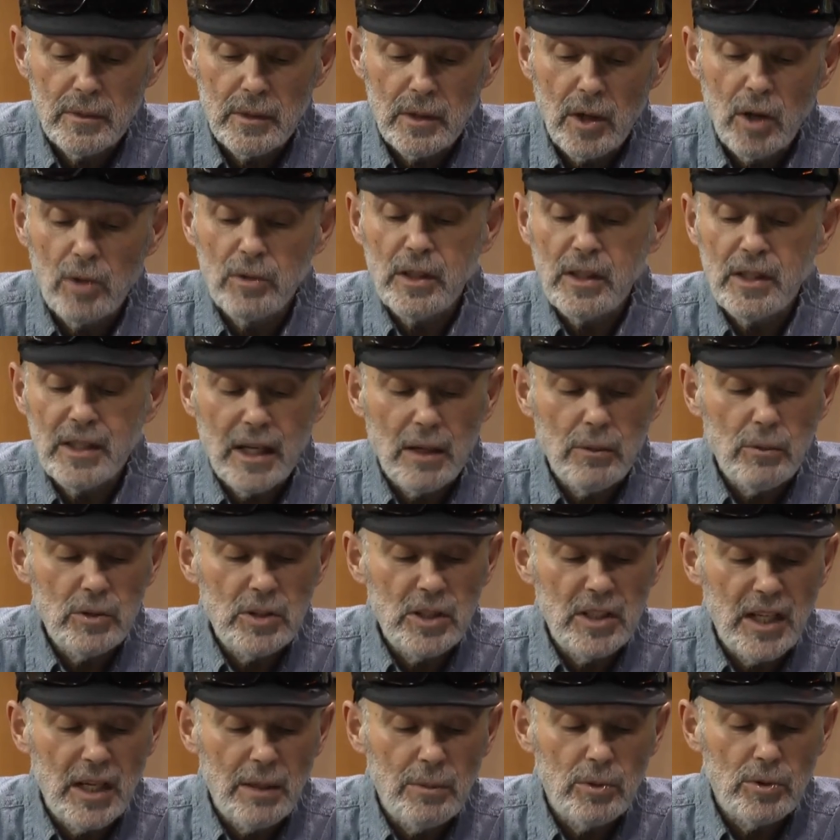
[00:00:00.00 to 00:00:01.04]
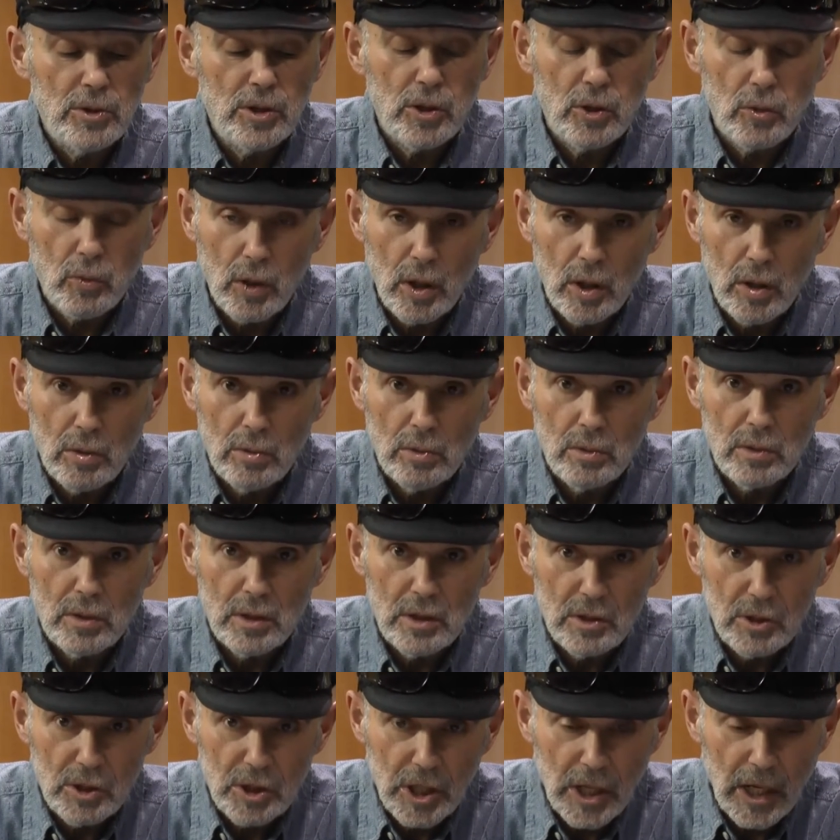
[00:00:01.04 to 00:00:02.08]
Only then was he able to grow
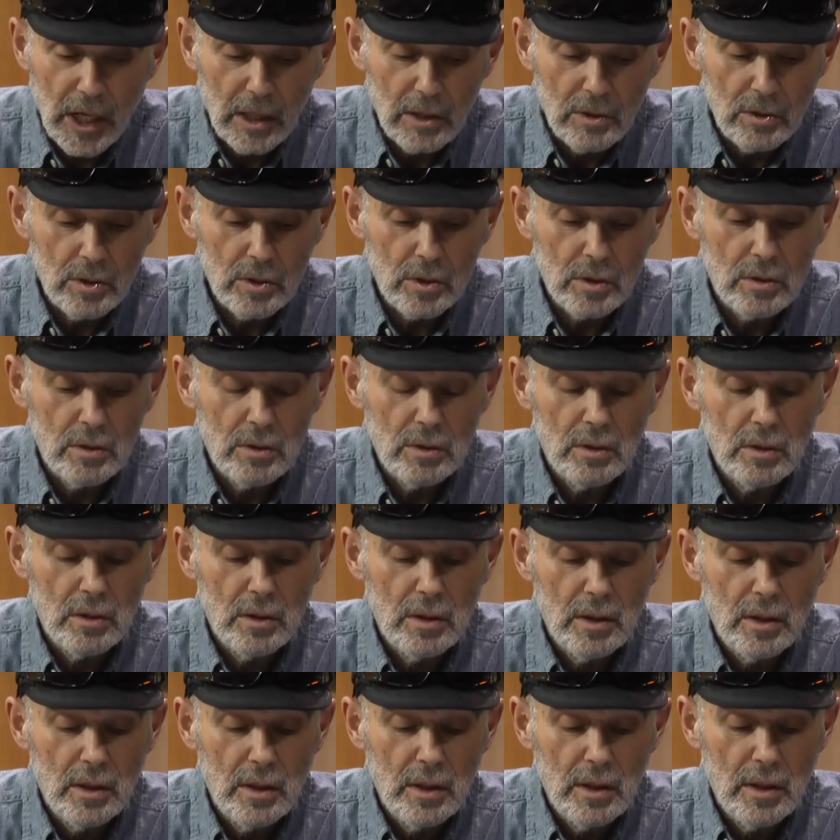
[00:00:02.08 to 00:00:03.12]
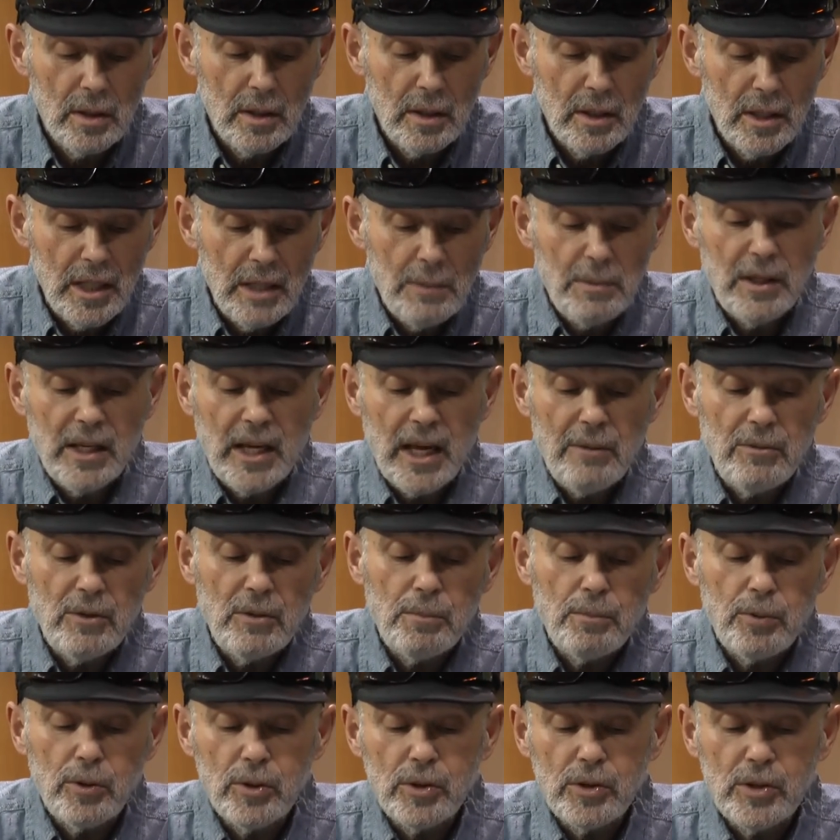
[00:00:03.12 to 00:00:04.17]
and change. He became the
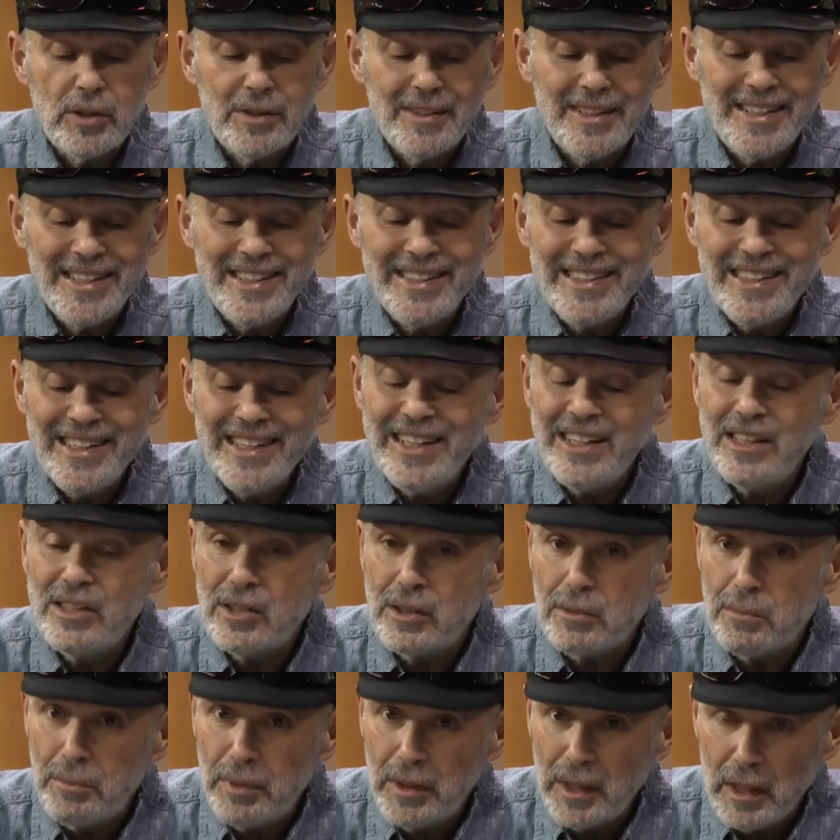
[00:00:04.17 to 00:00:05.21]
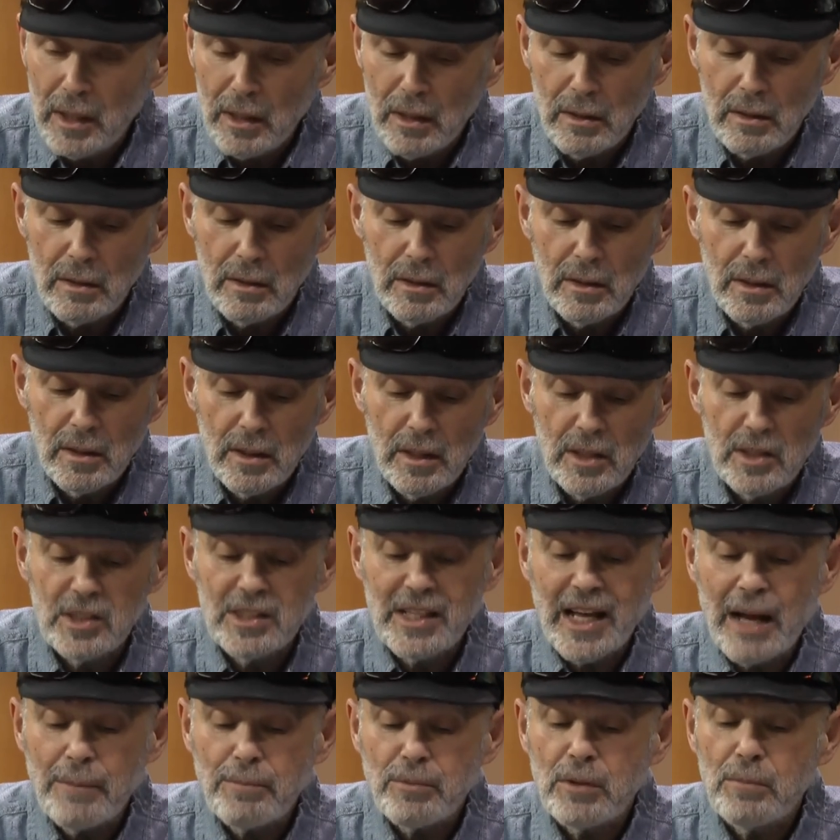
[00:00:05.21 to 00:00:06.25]
person that he needed to be. He
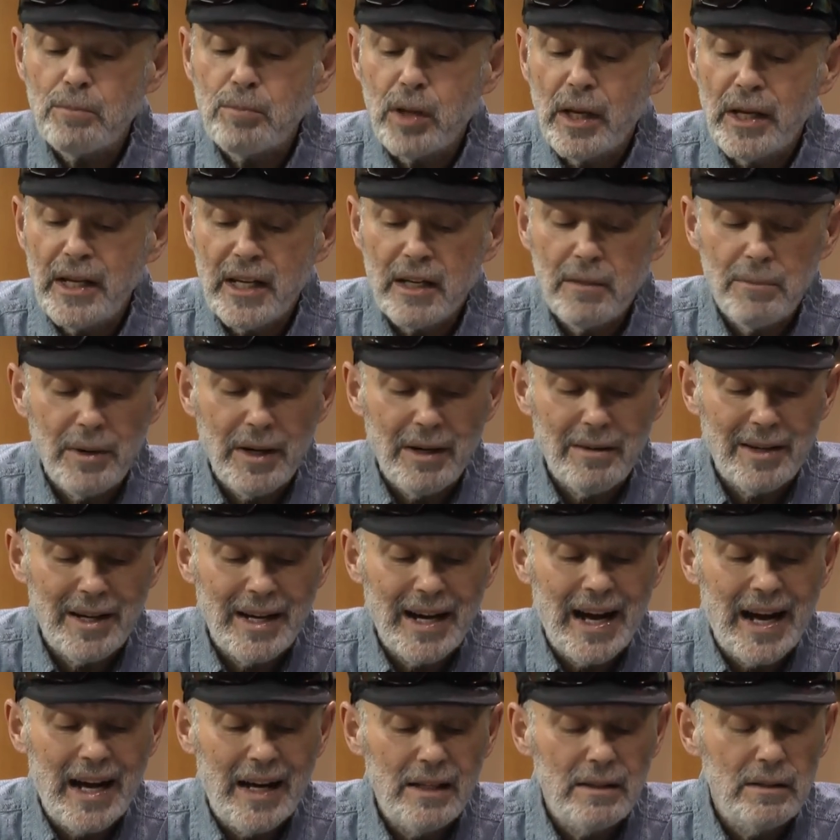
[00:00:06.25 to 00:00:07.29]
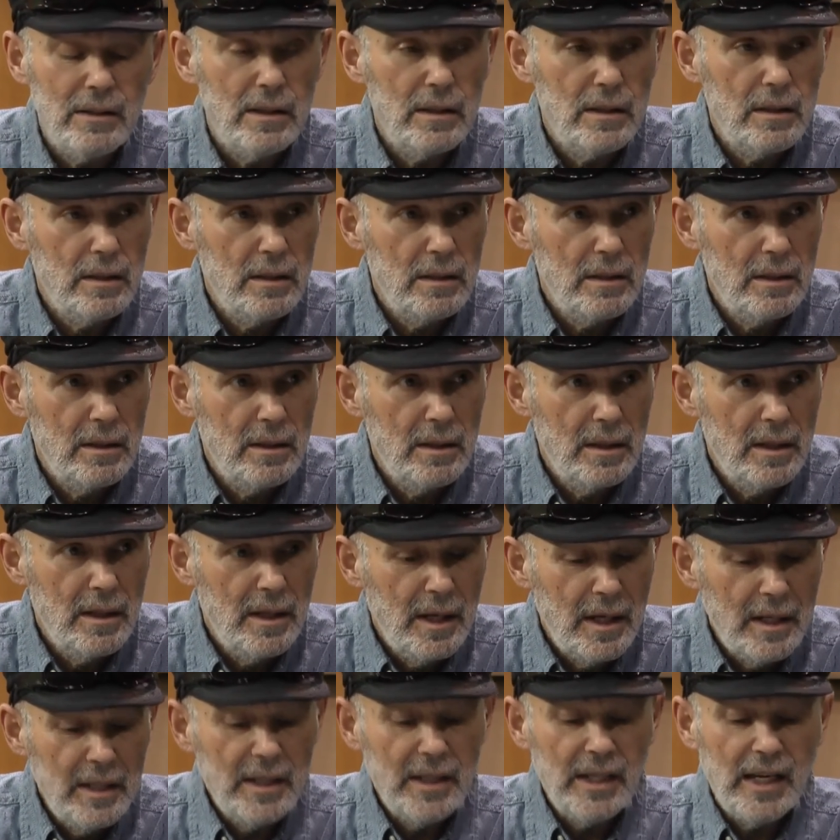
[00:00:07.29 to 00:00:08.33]
stopped complaining about God,
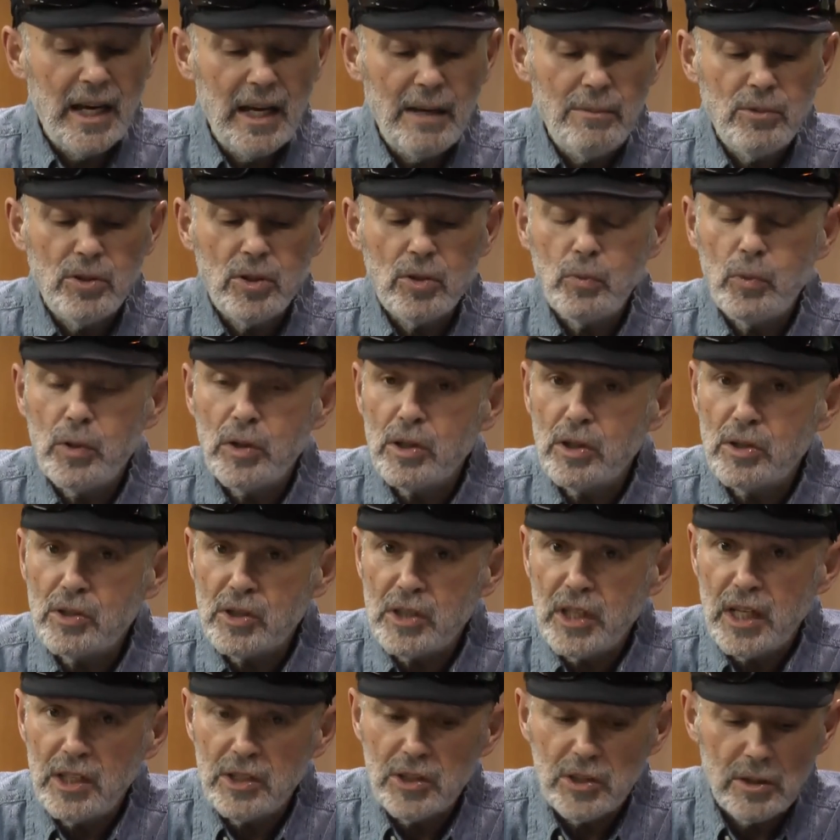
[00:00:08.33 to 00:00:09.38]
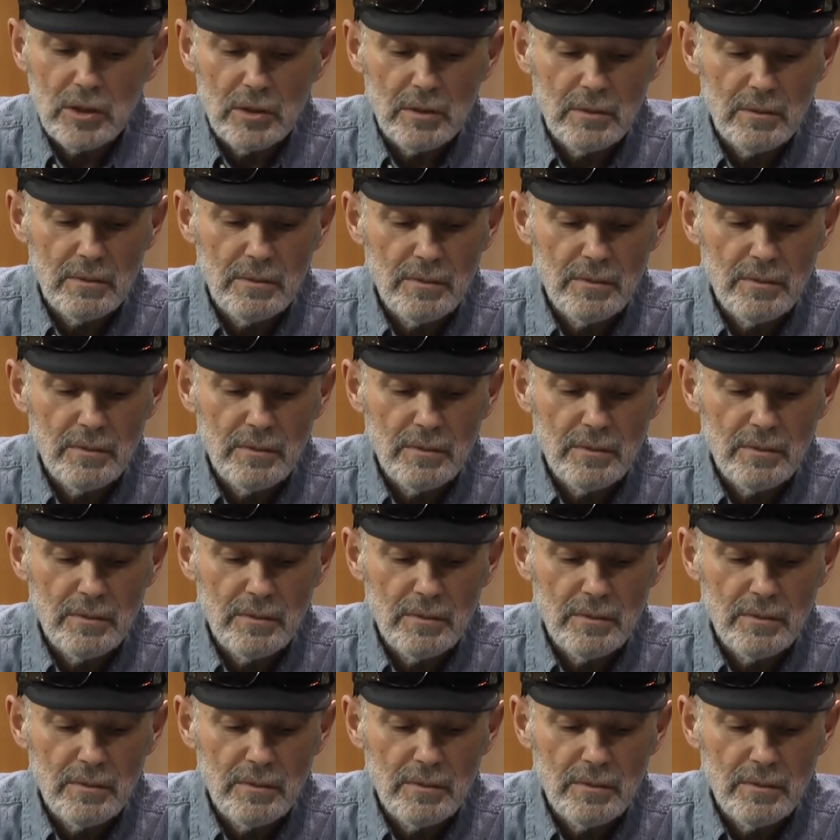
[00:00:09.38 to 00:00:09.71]
and he came to the realization